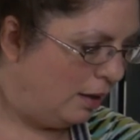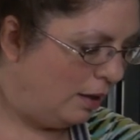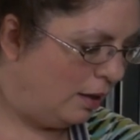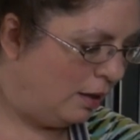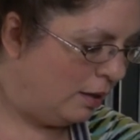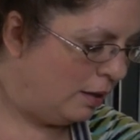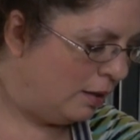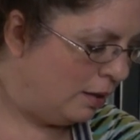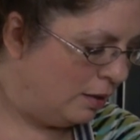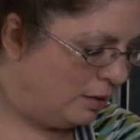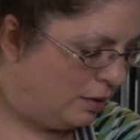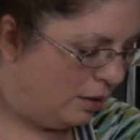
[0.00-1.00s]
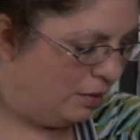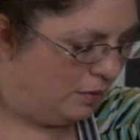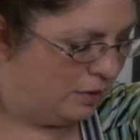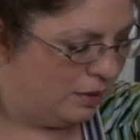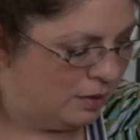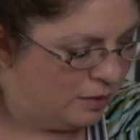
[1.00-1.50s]
And
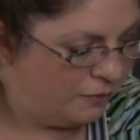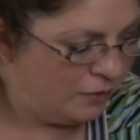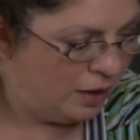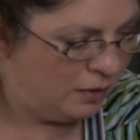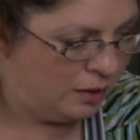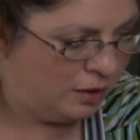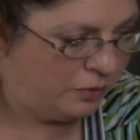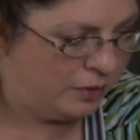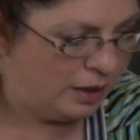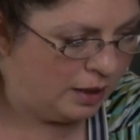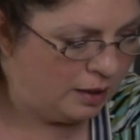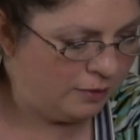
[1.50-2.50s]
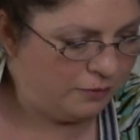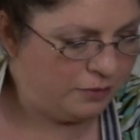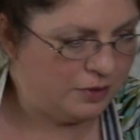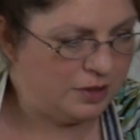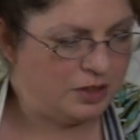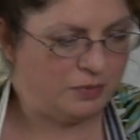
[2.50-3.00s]
then the final ingredient for
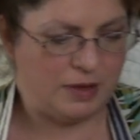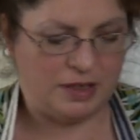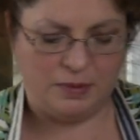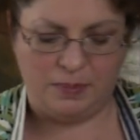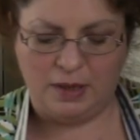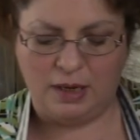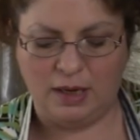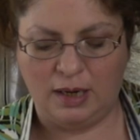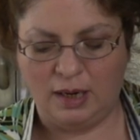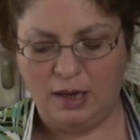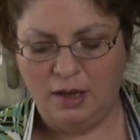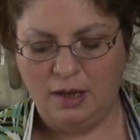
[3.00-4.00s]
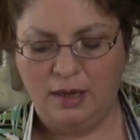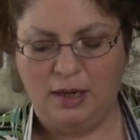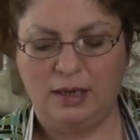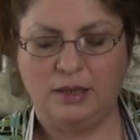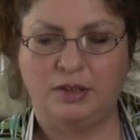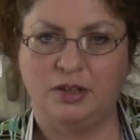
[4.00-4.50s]
this recipe
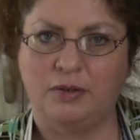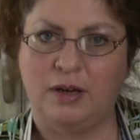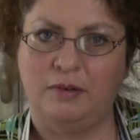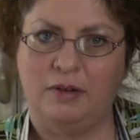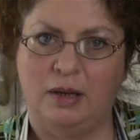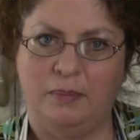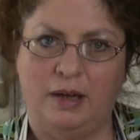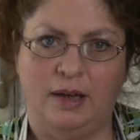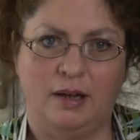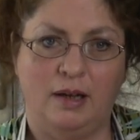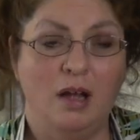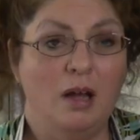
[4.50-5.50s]
is the ground nutmeg.